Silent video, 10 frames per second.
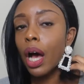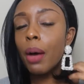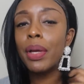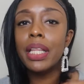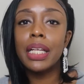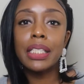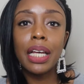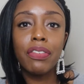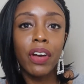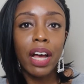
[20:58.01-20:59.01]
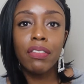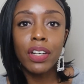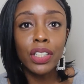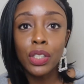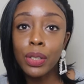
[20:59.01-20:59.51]
i mean they take
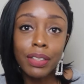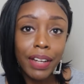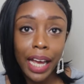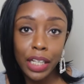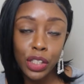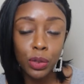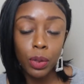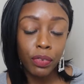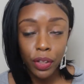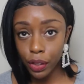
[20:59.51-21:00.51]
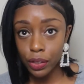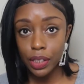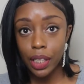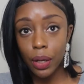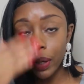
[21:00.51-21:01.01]
forever to even ask you if you're
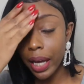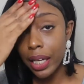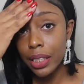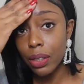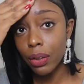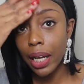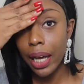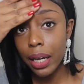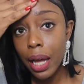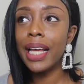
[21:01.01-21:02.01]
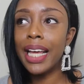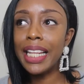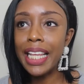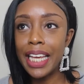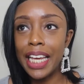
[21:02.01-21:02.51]
thirsty okay so like
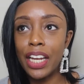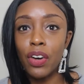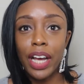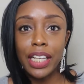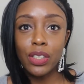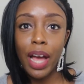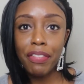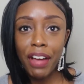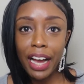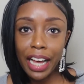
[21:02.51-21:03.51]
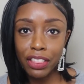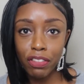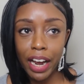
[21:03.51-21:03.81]
in the end okay so after i got the